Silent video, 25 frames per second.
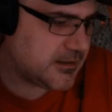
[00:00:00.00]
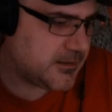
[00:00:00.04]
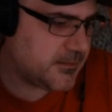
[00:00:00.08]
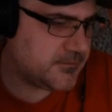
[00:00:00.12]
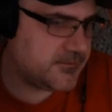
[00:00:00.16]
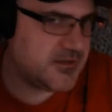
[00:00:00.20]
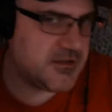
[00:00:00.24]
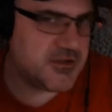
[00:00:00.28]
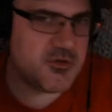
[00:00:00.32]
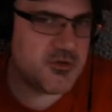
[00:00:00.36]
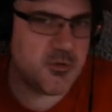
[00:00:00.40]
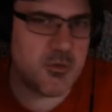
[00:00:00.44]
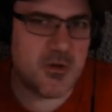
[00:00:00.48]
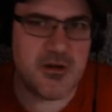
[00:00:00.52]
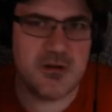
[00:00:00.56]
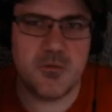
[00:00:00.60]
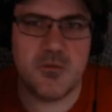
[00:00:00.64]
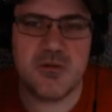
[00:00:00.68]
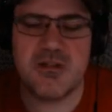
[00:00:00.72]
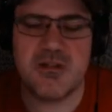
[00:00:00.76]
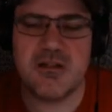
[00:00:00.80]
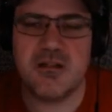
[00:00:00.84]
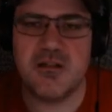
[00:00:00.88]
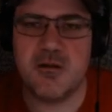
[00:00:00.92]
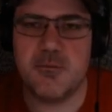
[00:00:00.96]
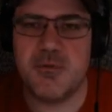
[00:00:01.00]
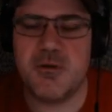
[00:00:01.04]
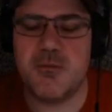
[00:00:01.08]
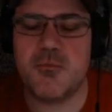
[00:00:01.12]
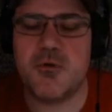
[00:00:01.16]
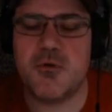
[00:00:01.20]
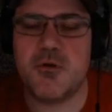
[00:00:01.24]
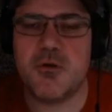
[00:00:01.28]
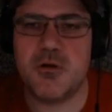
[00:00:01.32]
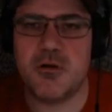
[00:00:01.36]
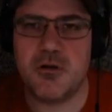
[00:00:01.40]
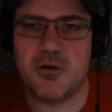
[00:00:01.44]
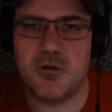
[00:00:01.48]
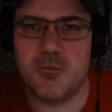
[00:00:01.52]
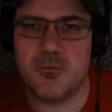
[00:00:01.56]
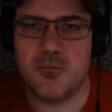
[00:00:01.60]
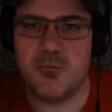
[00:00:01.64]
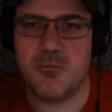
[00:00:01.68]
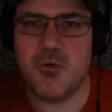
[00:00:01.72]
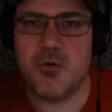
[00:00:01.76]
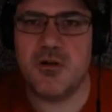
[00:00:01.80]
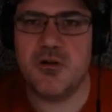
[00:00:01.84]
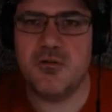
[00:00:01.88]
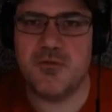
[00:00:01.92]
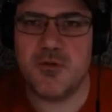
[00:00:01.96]
This one was a little bit
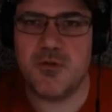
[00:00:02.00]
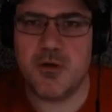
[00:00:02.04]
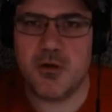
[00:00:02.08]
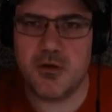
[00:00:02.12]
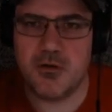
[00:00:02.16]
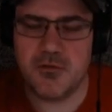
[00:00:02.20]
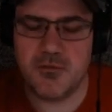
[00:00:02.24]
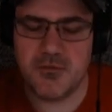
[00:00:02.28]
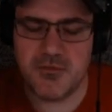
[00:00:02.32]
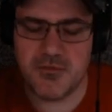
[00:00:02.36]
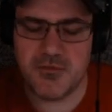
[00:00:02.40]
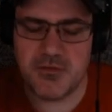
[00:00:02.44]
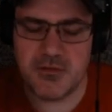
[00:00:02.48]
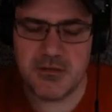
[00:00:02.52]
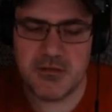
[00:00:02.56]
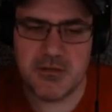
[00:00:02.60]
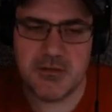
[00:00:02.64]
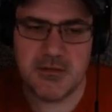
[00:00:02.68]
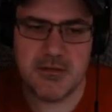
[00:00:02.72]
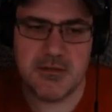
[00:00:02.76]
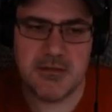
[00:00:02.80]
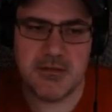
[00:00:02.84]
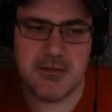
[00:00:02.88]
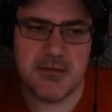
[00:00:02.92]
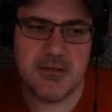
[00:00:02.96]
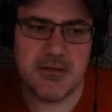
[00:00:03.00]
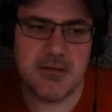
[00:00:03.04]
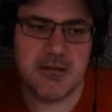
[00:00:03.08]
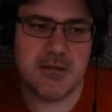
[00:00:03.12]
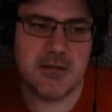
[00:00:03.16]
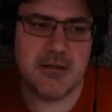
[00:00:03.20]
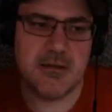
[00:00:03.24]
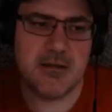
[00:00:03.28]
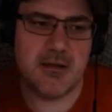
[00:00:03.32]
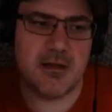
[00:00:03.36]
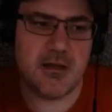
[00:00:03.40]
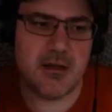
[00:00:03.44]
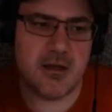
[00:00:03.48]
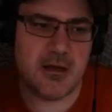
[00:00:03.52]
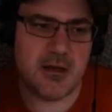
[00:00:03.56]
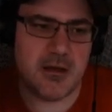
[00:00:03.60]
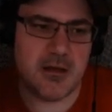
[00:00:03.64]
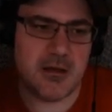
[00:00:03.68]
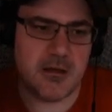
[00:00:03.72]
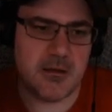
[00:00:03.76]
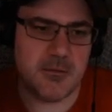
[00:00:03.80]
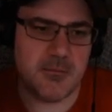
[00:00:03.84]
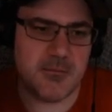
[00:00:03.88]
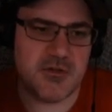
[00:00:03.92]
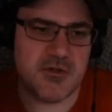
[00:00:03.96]
more involved.
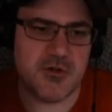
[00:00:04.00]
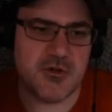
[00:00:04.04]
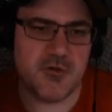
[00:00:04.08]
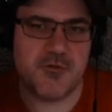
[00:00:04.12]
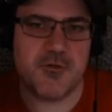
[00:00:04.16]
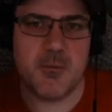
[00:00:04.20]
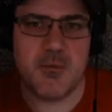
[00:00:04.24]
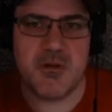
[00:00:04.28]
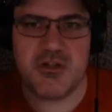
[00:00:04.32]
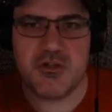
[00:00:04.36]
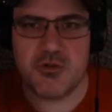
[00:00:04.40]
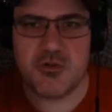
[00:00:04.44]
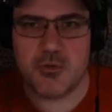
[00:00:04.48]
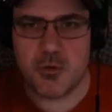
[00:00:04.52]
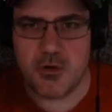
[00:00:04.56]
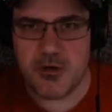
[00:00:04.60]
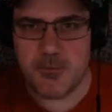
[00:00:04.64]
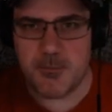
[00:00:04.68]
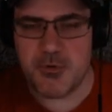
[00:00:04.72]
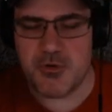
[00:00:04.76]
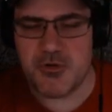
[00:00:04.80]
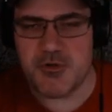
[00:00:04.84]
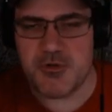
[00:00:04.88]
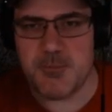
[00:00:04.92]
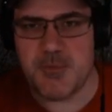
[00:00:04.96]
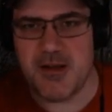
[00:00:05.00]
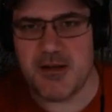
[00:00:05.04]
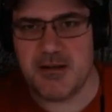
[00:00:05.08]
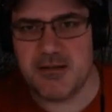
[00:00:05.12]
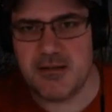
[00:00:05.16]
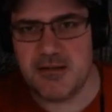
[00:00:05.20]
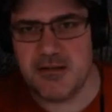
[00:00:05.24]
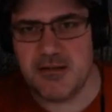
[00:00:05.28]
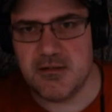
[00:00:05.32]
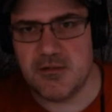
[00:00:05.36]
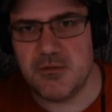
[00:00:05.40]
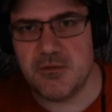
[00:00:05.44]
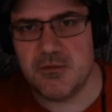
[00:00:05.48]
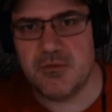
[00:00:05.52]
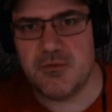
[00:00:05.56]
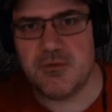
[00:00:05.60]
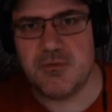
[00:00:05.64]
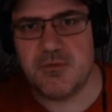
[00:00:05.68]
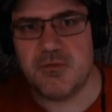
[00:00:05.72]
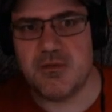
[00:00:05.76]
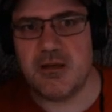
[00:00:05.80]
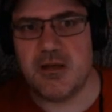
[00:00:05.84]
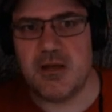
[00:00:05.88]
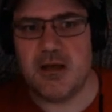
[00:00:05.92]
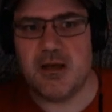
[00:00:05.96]
So from a story perspective,
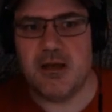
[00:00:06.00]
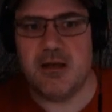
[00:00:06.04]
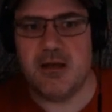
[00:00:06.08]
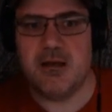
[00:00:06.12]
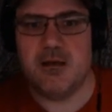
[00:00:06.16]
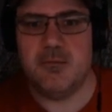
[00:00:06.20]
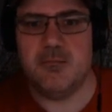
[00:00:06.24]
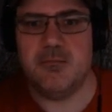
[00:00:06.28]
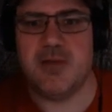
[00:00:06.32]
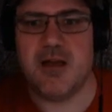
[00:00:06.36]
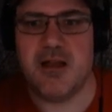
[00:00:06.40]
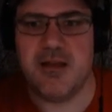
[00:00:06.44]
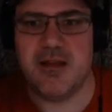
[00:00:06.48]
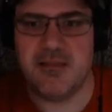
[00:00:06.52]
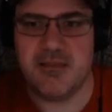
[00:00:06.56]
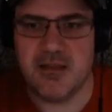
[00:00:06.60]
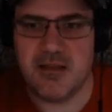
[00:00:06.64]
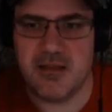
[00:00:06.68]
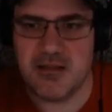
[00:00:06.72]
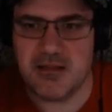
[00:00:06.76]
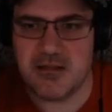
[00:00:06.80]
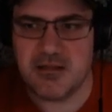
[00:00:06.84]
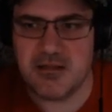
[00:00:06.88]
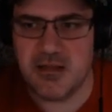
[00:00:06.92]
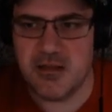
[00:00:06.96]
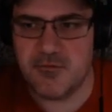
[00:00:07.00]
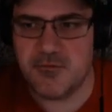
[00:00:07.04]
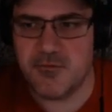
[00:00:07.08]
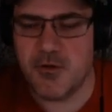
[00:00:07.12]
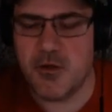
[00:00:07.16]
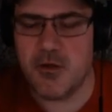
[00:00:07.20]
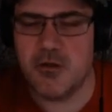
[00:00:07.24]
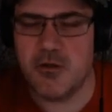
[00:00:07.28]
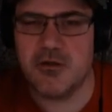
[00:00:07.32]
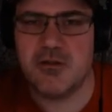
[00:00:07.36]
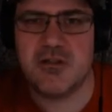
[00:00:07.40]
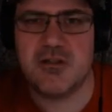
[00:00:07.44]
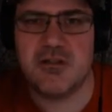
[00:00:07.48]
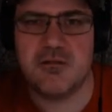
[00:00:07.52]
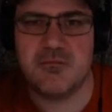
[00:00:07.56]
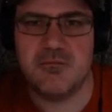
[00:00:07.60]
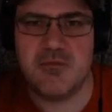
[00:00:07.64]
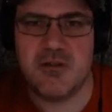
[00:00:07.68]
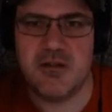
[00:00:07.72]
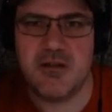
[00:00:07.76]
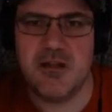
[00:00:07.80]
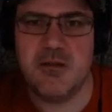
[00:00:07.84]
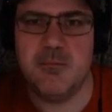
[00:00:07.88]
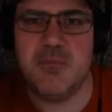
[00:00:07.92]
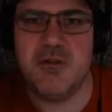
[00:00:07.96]
I think it falls
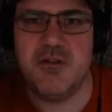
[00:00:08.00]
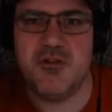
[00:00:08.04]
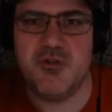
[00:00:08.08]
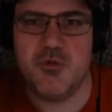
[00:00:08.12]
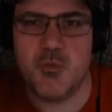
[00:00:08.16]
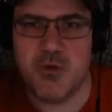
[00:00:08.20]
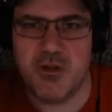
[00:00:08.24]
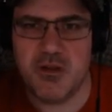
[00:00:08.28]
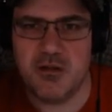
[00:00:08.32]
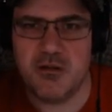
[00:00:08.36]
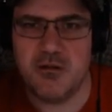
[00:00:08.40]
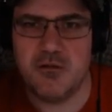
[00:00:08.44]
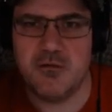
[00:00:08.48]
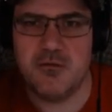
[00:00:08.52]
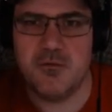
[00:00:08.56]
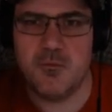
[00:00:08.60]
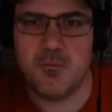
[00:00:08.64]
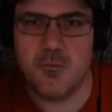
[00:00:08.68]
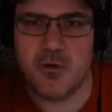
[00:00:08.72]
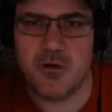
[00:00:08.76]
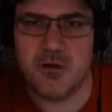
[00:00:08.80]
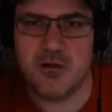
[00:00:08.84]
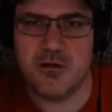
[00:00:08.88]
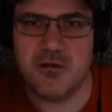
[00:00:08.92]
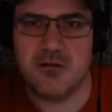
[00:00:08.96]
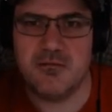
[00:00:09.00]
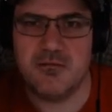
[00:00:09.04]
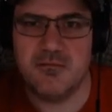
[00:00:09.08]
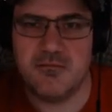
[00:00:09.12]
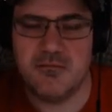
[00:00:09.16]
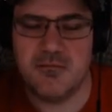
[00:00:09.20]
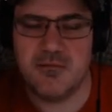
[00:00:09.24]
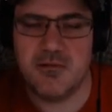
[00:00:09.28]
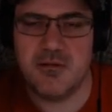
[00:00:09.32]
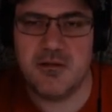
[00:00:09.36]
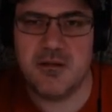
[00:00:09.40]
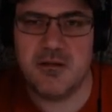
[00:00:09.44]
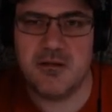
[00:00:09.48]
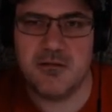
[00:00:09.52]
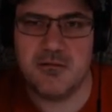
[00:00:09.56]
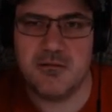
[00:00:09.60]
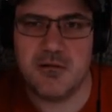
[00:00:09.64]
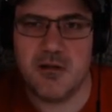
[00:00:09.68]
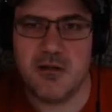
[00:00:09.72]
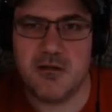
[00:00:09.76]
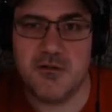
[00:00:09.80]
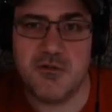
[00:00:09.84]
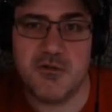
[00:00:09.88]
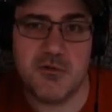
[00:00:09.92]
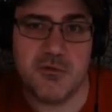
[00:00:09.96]
in between one
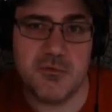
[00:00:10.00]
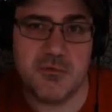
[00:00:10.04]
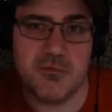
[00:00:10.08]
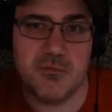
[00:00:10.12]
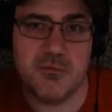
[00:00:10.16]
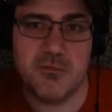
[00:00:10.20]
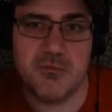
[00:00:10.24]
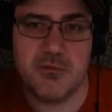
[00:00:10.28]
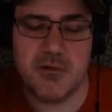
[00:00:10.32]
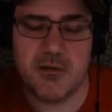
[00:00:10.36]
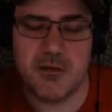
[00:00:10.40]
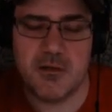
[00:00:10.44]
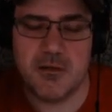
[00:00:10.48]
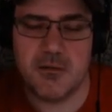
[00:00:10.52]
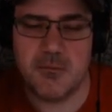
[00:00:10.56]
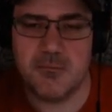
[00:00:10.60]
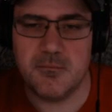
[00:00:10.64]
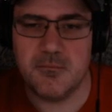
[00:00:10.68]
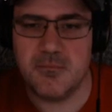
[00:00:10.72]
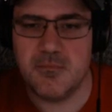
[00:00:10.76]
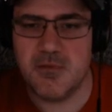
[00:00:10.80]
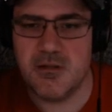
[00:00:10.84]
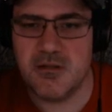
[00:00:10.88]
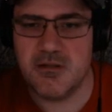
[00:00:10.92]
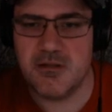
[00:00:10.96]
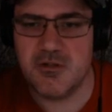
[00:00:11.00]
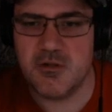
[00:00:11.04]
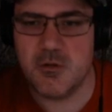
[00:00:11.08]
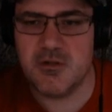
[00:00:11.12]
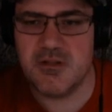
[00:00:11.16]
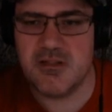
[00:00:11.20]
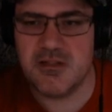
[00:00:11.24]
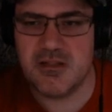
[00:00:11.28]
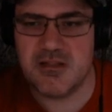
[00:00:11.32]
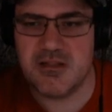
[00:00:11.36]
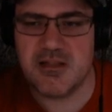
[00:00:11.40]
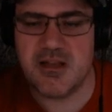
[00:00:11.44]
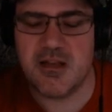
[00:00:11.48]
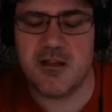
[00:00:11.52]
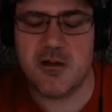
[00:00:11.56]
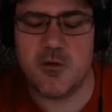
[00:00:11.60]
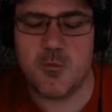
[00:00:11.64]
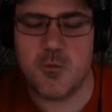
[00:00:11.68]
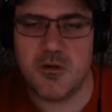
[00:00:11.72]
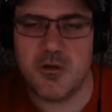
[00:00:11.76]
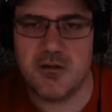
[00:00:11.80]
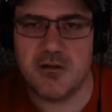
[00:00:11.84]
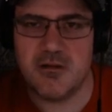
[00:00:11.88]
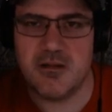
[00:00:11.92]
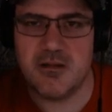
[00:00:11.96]
and two. So it's the second
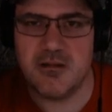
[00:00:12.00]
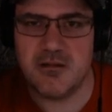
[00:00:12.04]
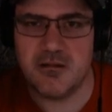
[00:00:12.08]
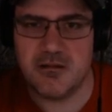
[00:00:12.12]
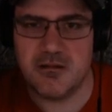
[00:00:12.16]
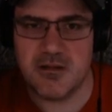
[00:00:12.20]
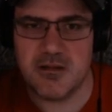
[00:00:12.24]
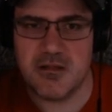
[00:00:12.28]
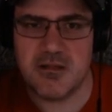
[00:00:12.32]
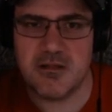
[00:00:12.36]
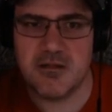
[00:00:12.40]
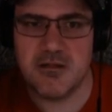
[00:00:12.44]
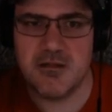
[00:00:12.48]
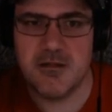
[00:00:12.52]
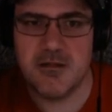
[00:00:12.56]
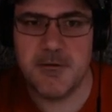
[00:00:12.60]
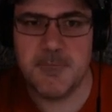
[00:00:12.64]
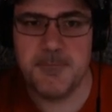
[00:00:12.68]
one in the list.